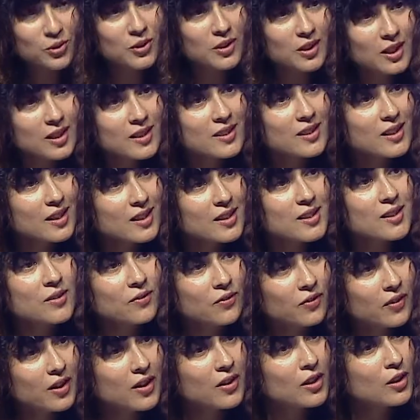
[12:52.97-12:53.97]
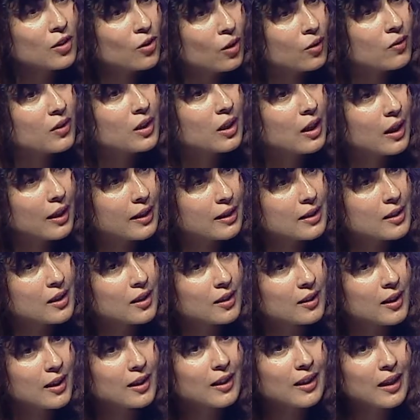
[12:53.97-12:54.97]
This is a very novel idea
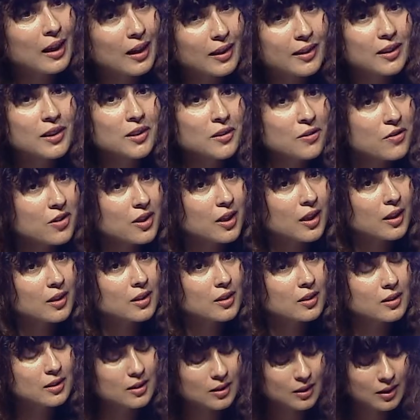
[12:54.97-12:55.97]
that Gandhi created.